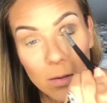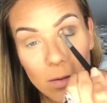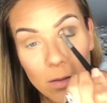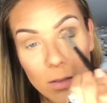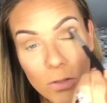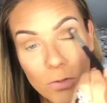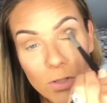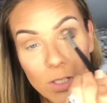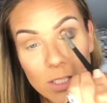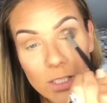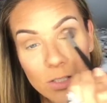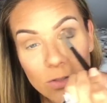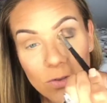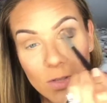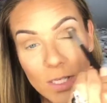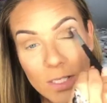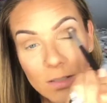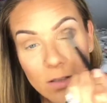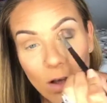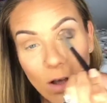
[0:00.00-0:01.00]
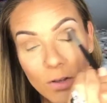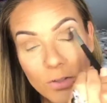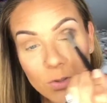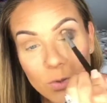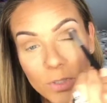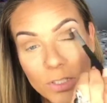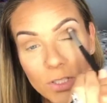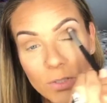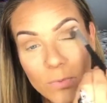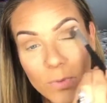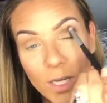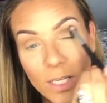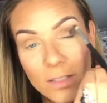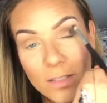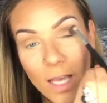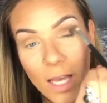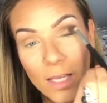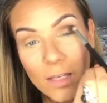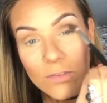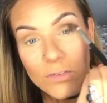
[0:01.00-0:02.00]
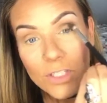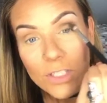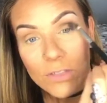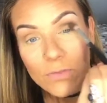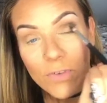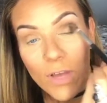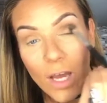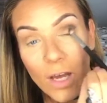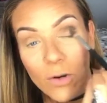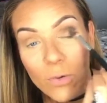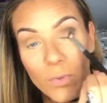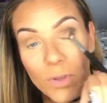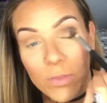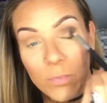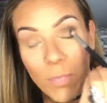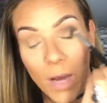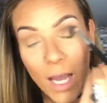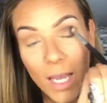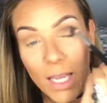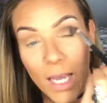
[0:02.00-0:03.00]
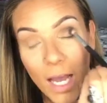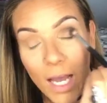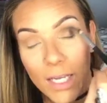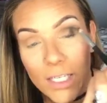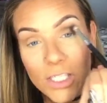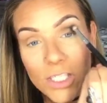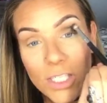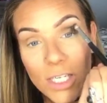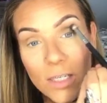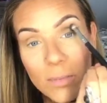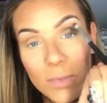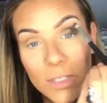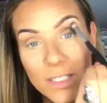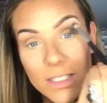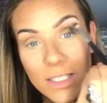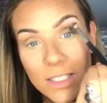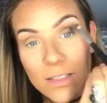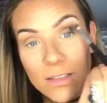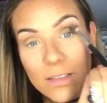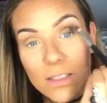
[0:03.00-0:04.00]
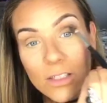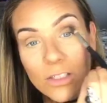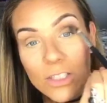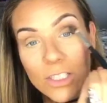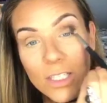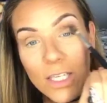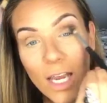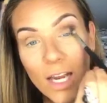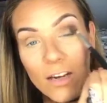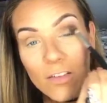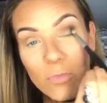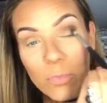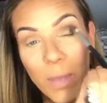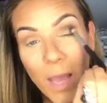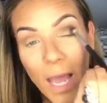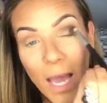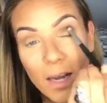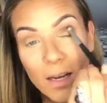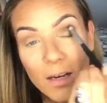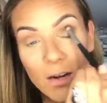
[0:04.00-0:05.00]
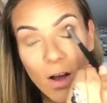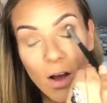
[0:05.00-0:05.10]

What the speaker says: You can do this all sorts of ways. I have just found with my eye shape, it's easier to kind of pat it